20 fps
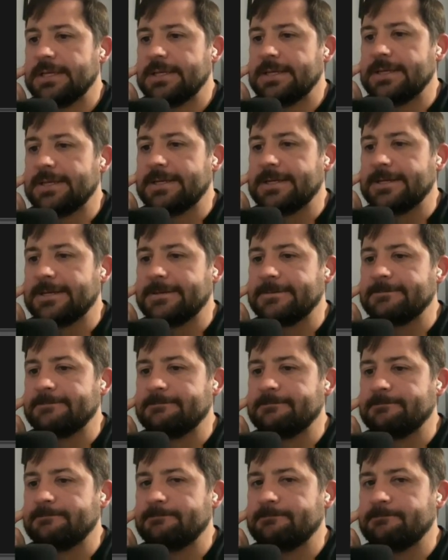
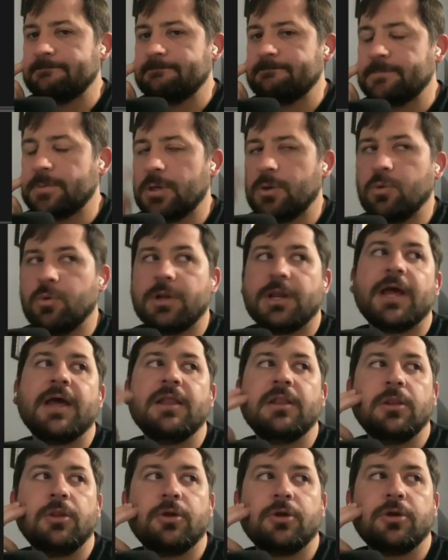But what I
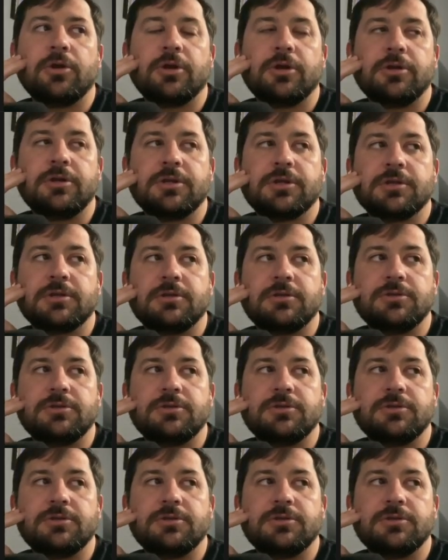learned